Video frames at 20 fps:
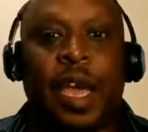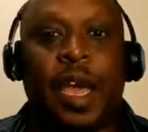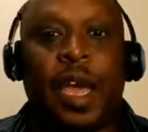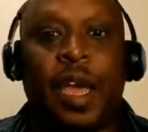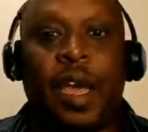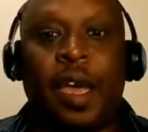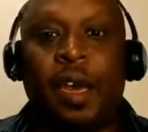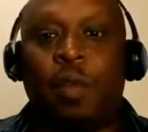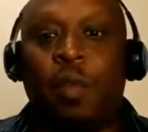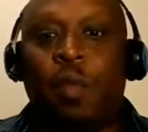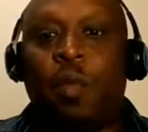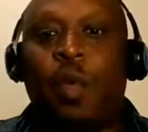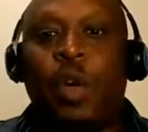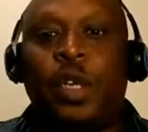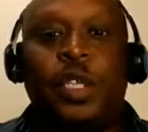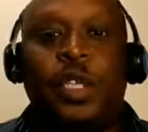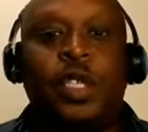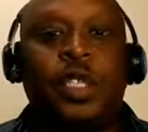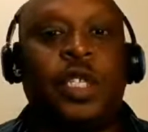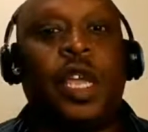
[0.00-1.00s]
And
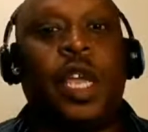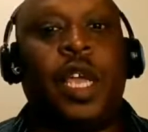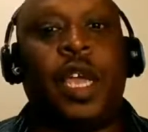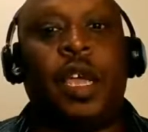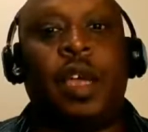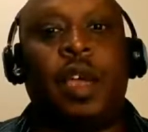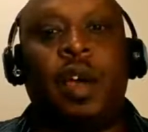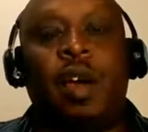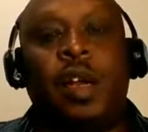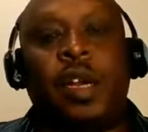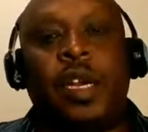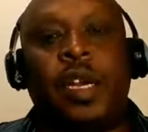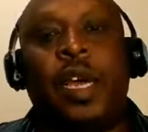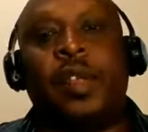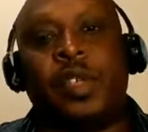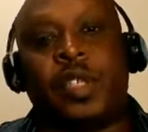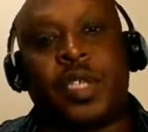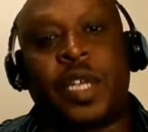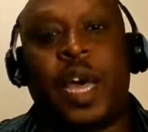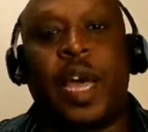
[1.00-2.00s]
what you see on the
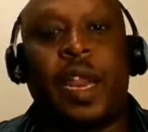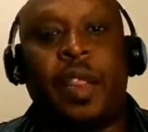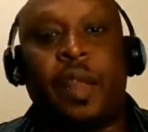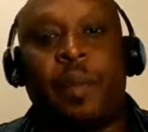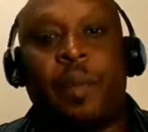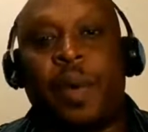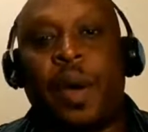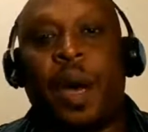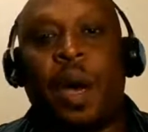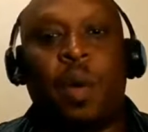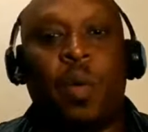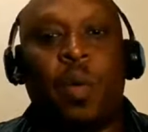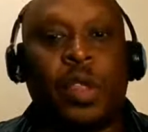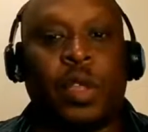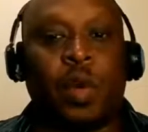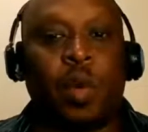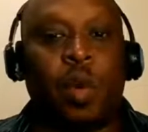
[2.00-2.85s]
other side of the ball with